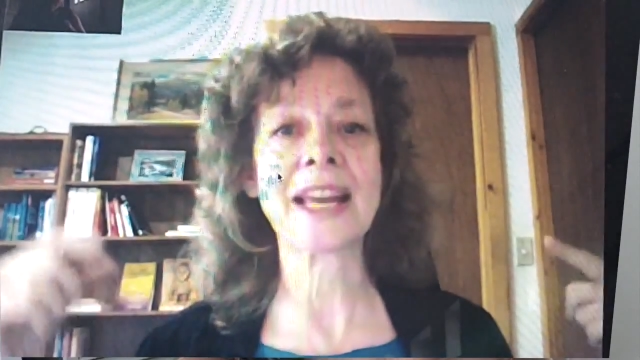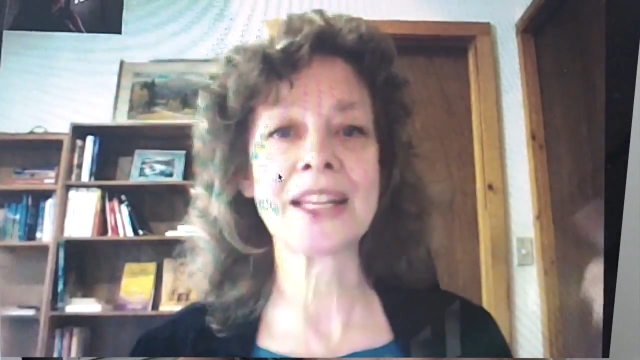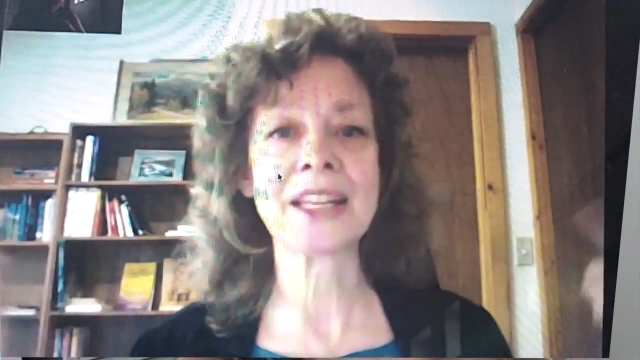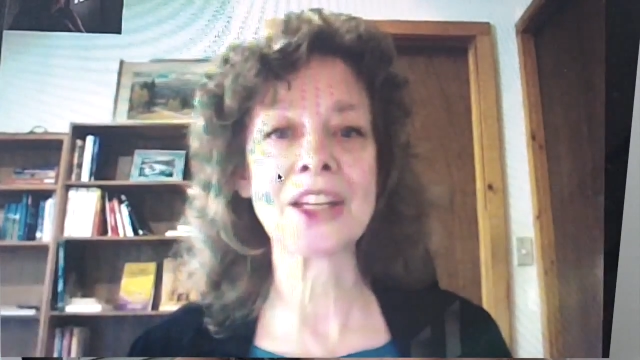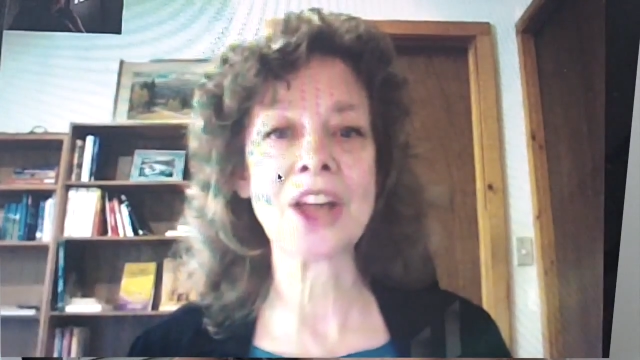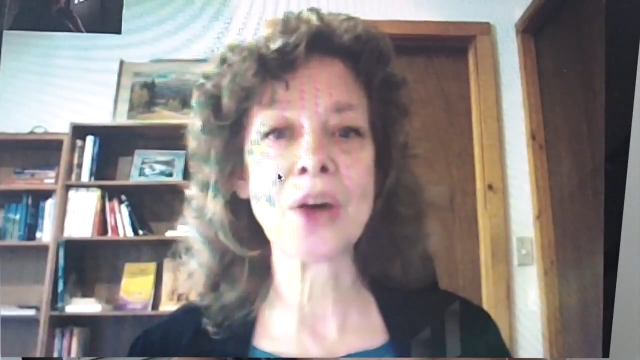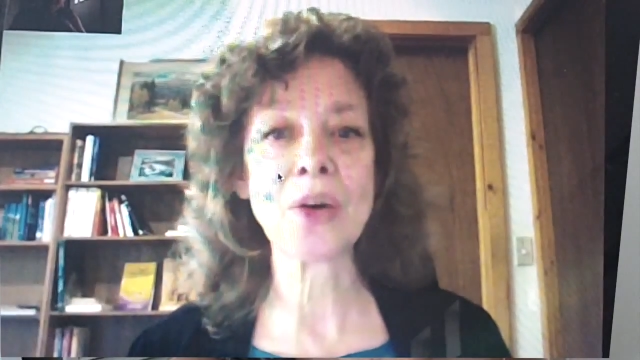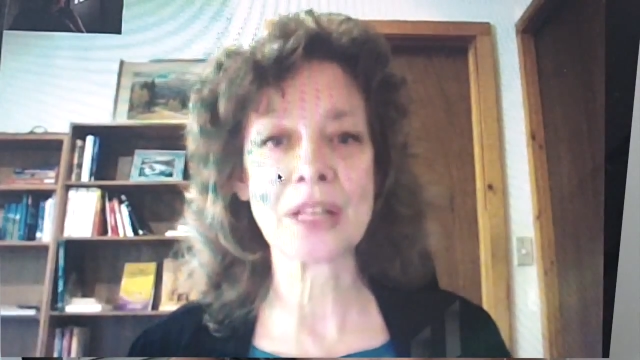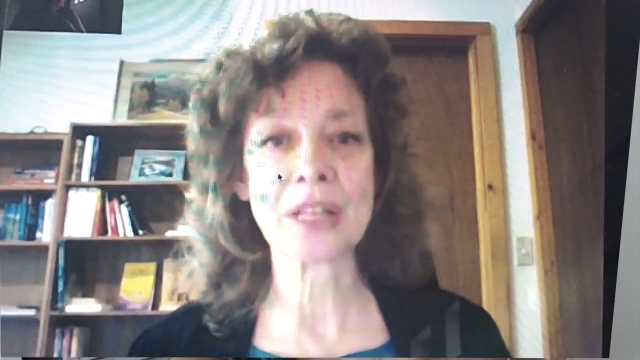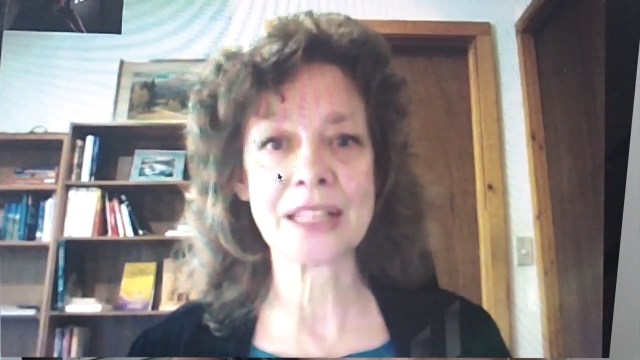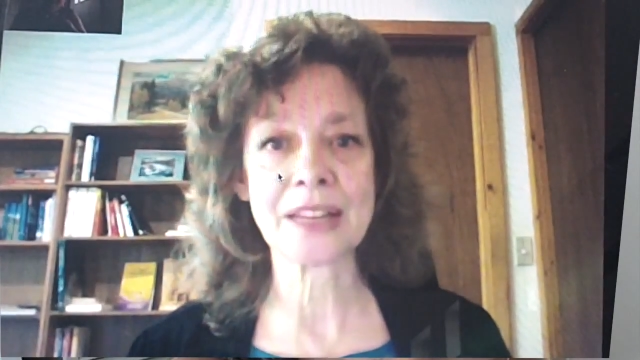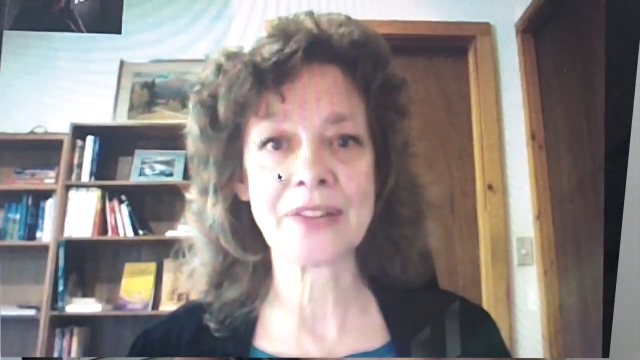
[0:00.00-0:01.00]
can
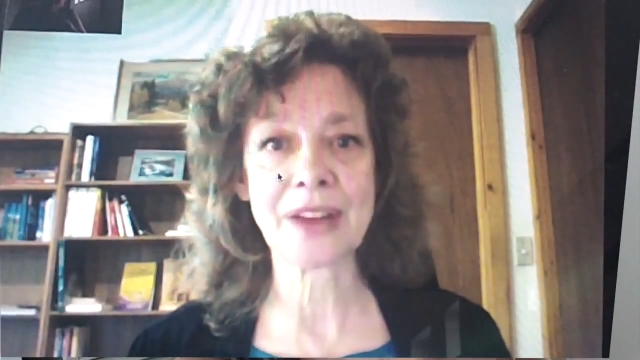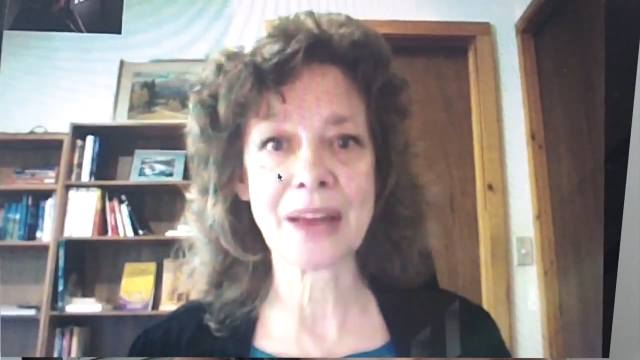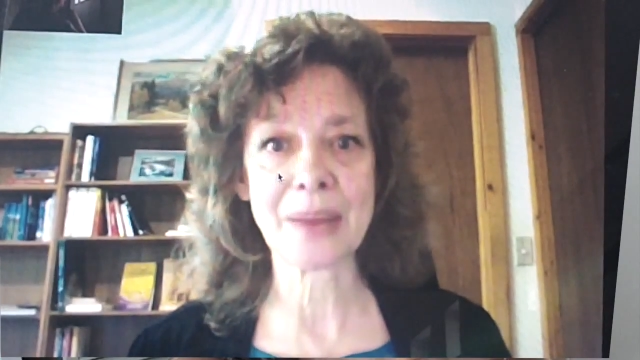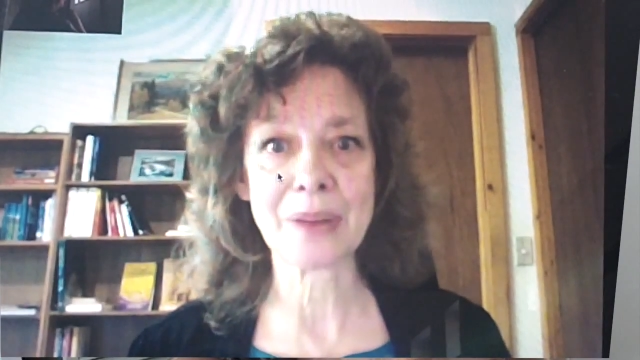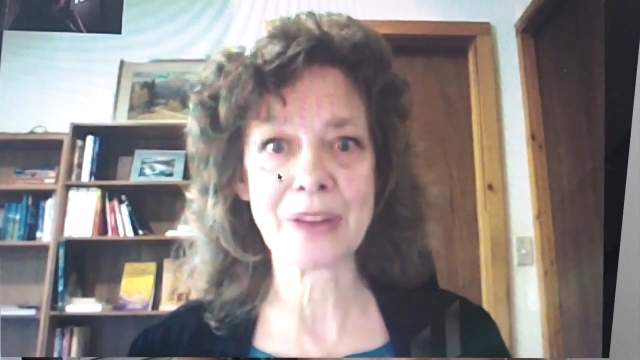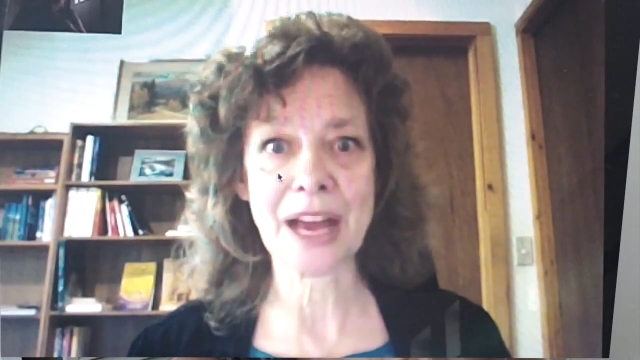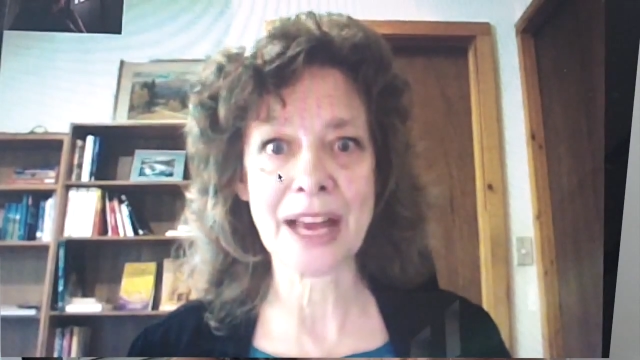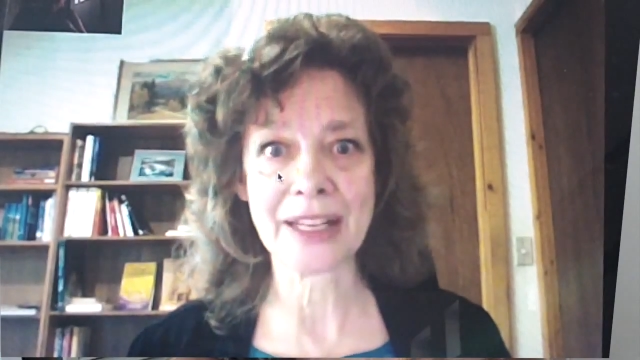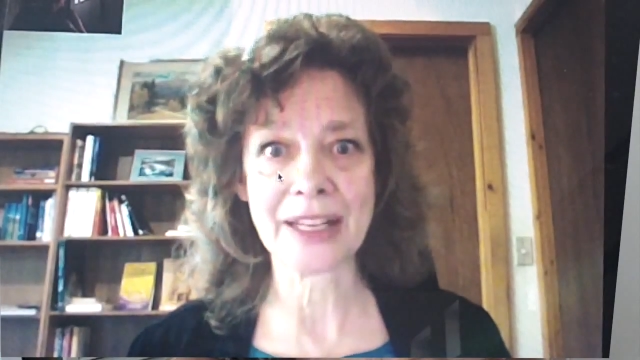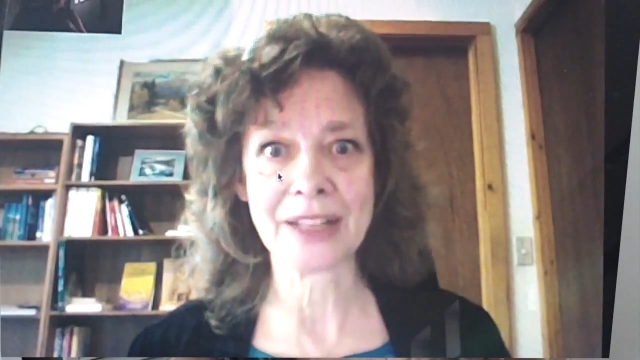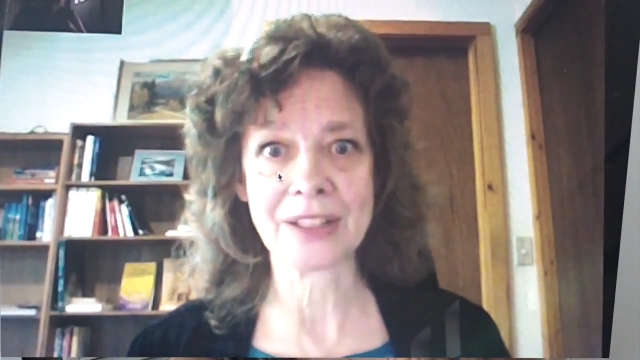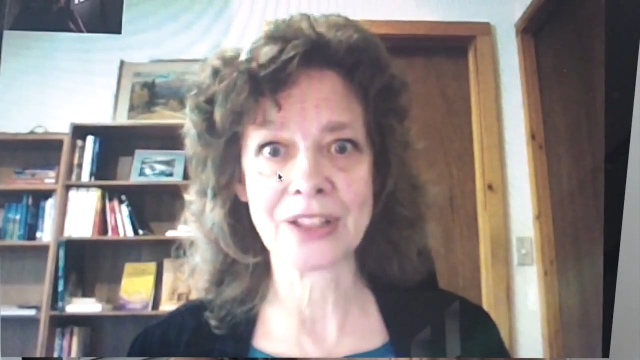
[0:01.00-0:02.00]
notice if I'm
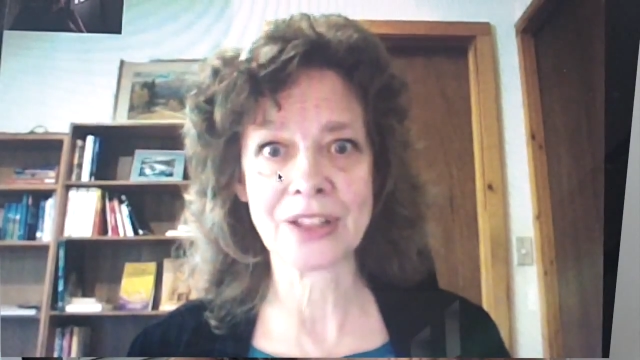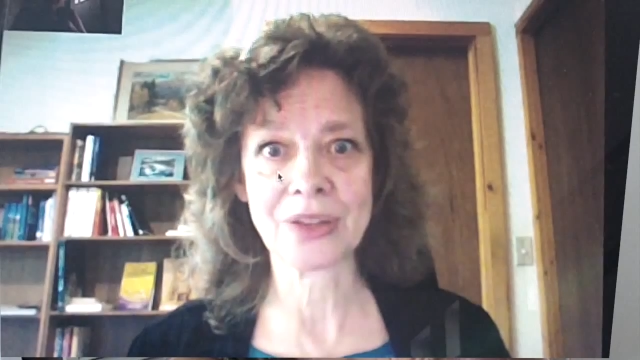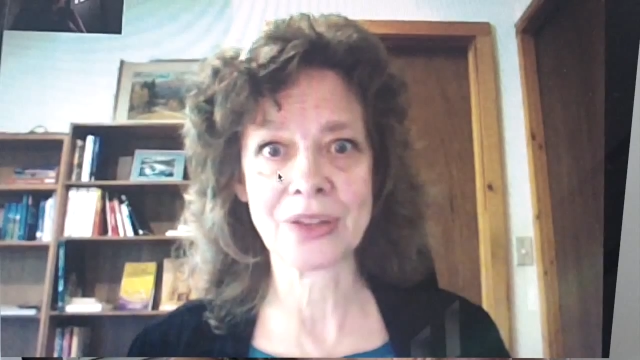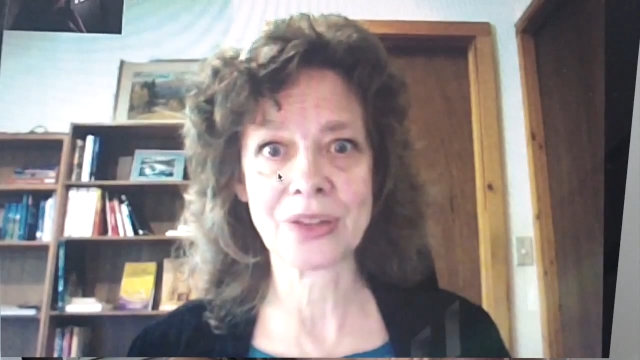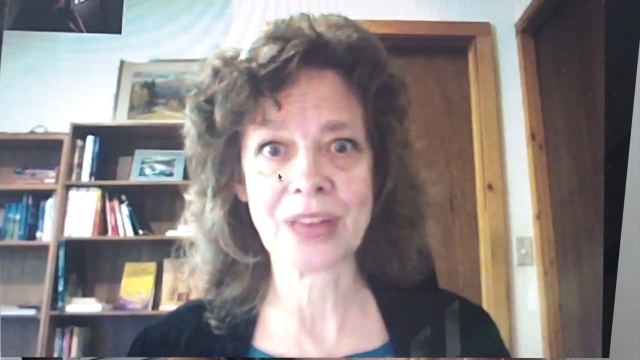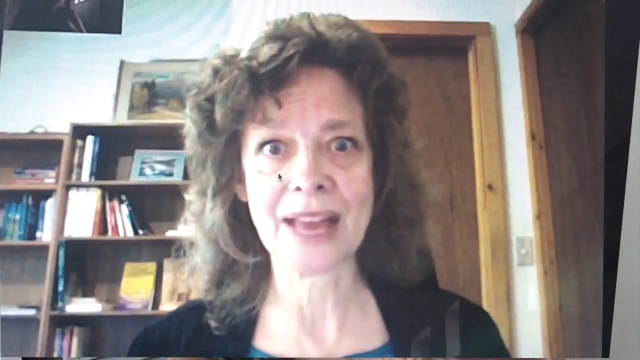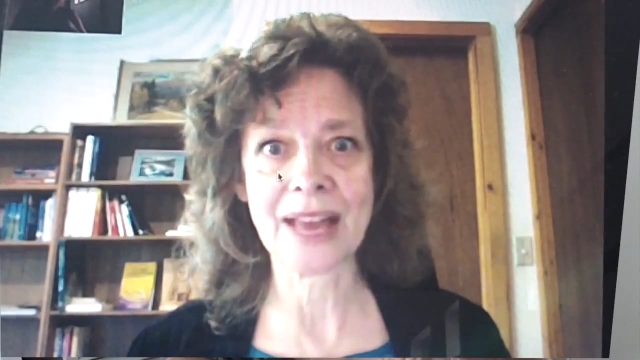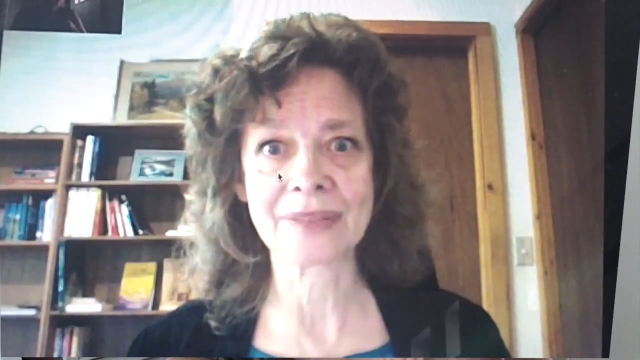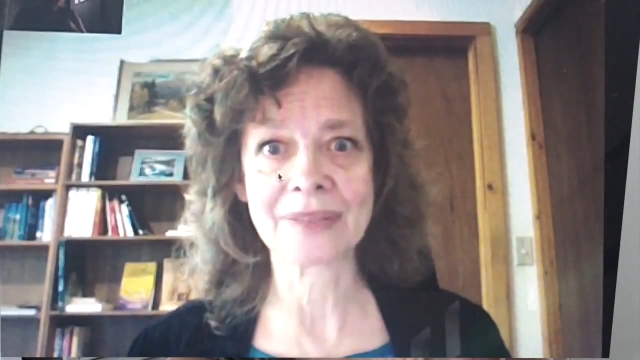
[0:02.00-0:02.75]
invited to do that.